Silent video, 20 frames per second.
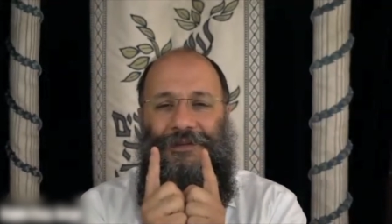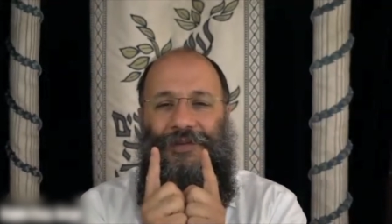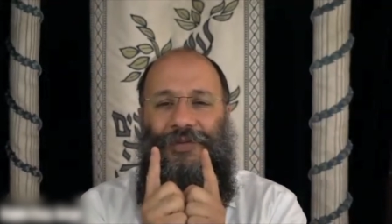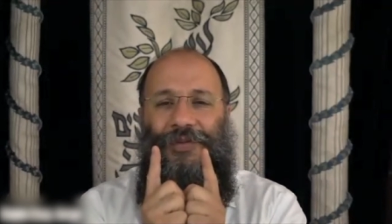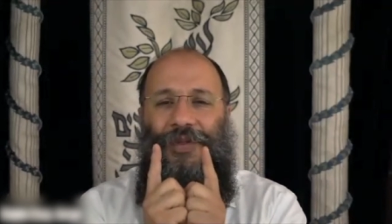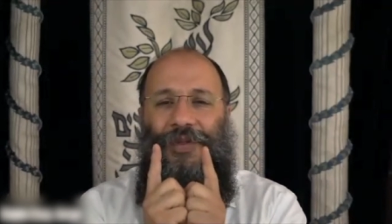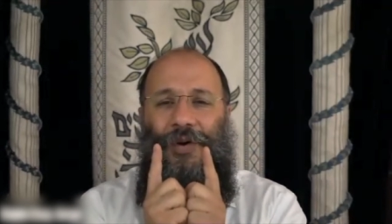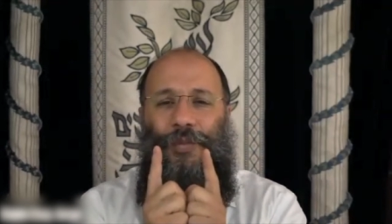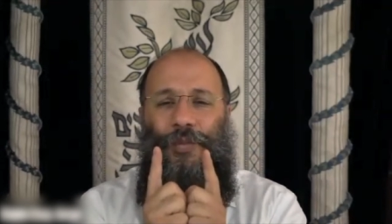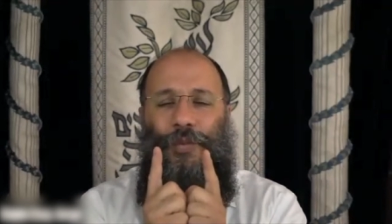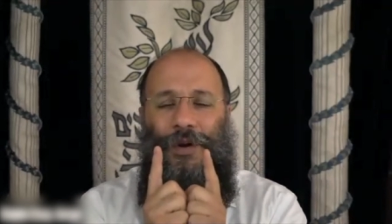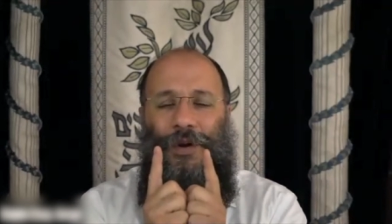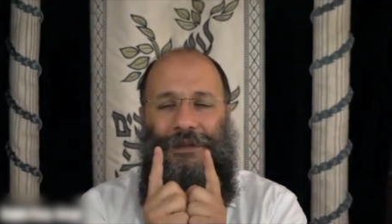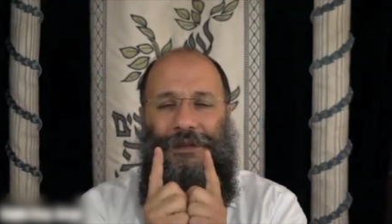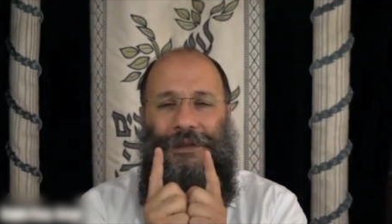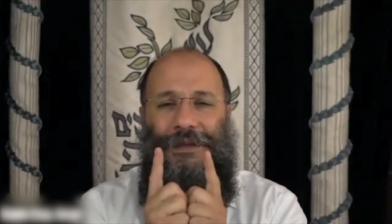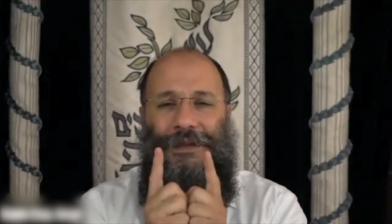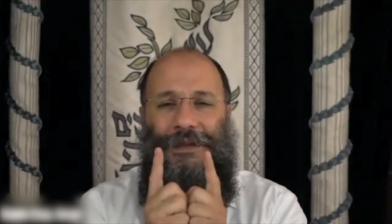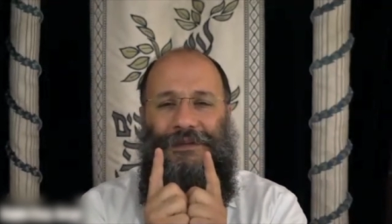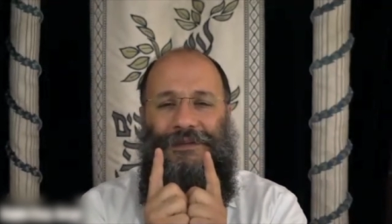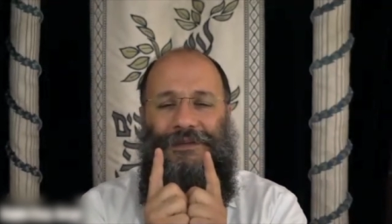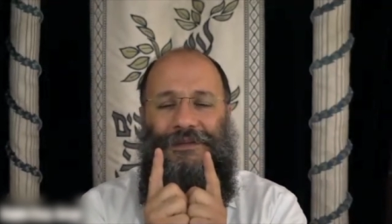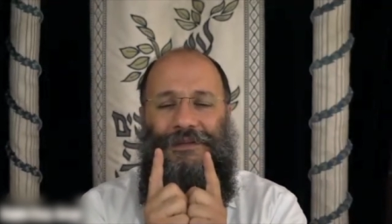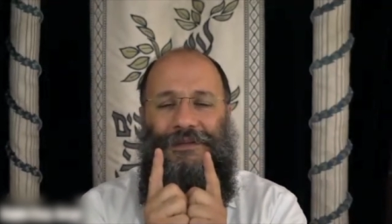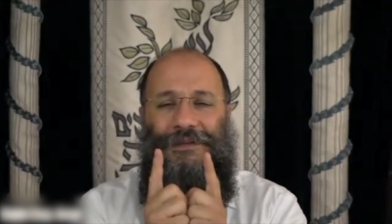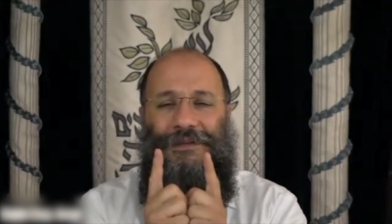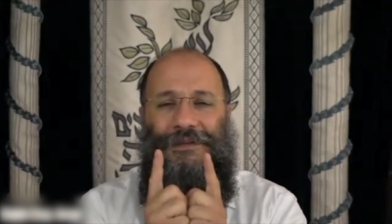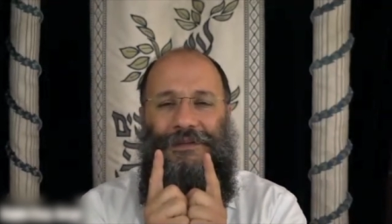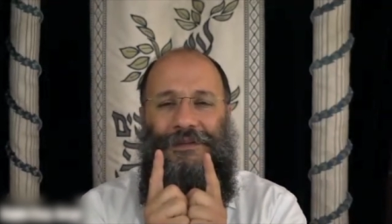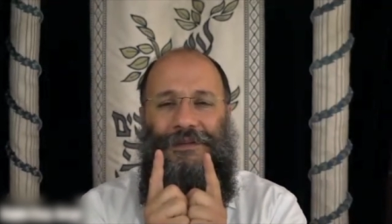the one God,
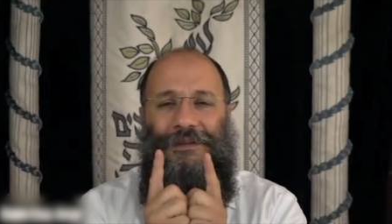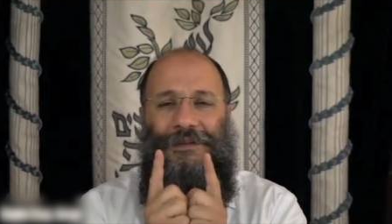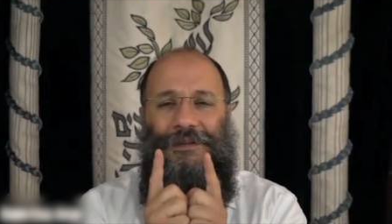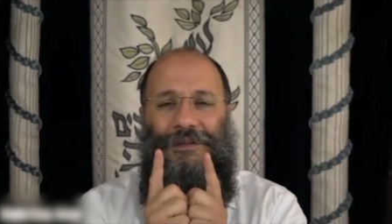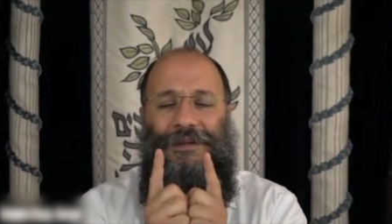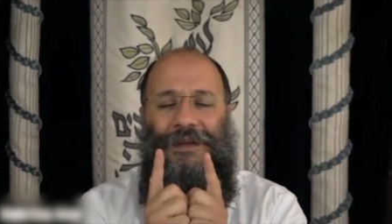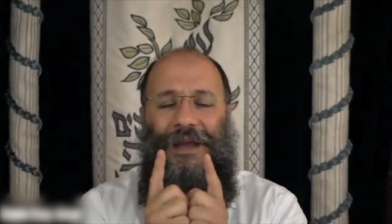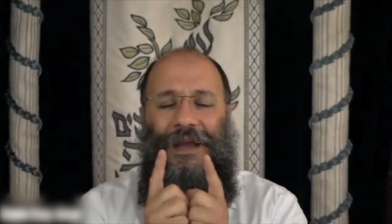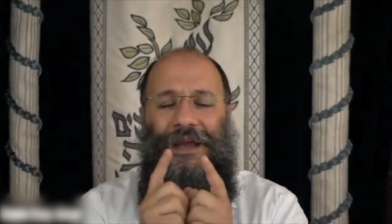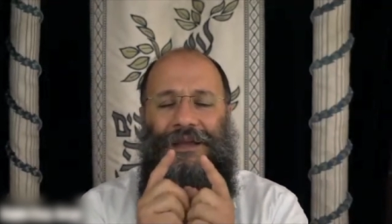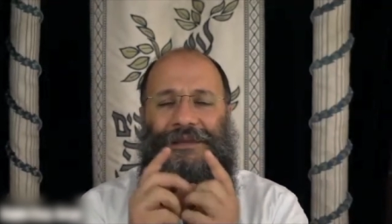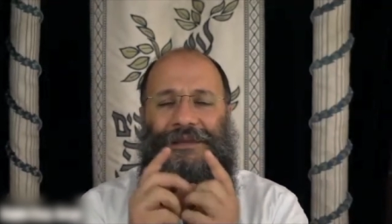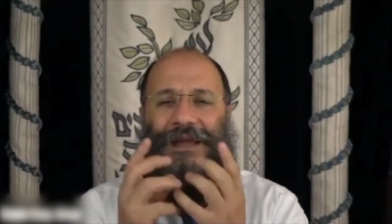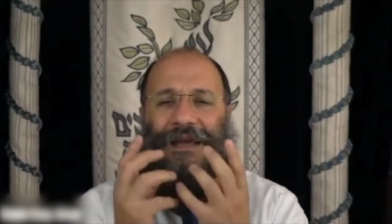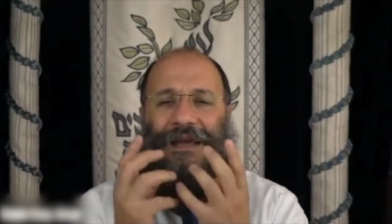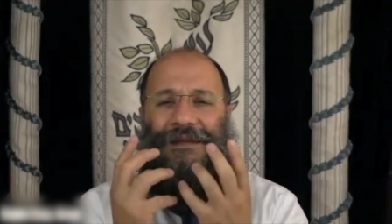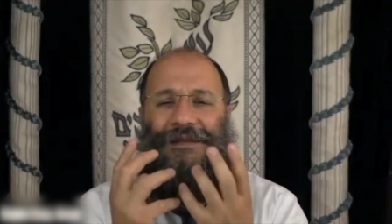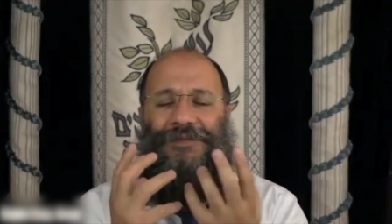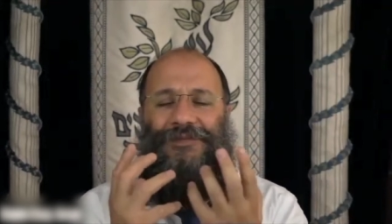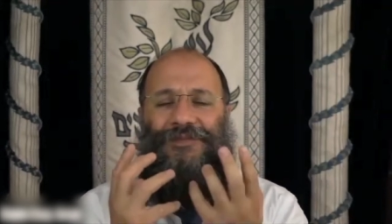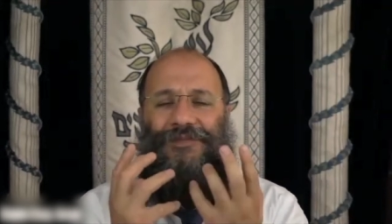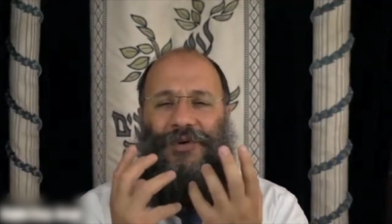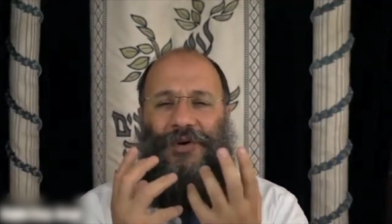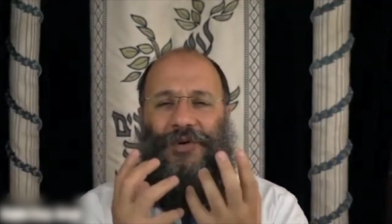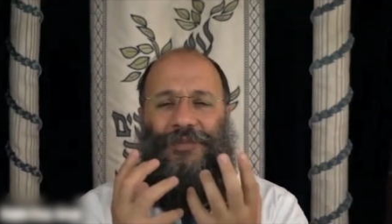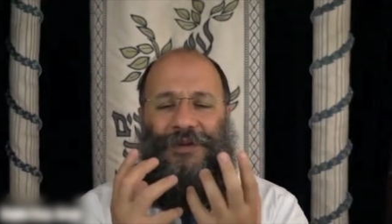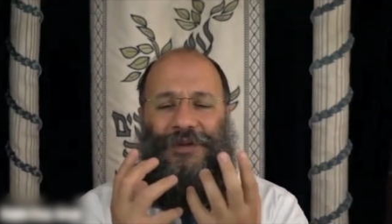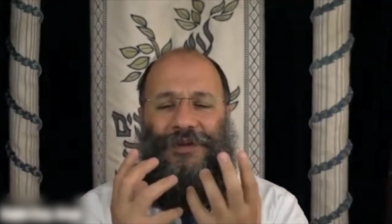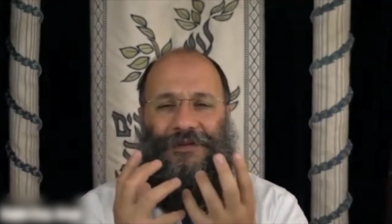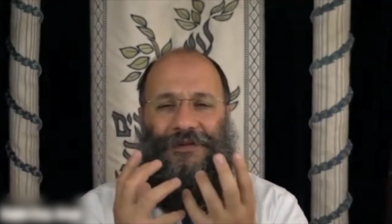at that
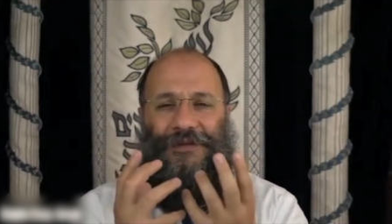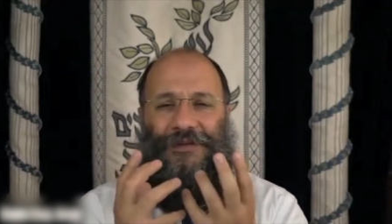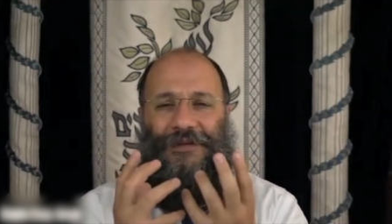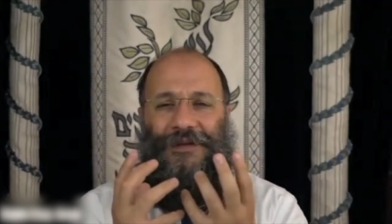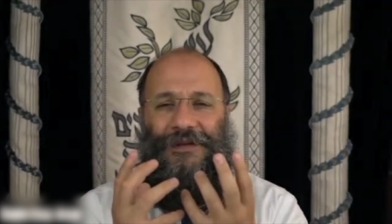moment,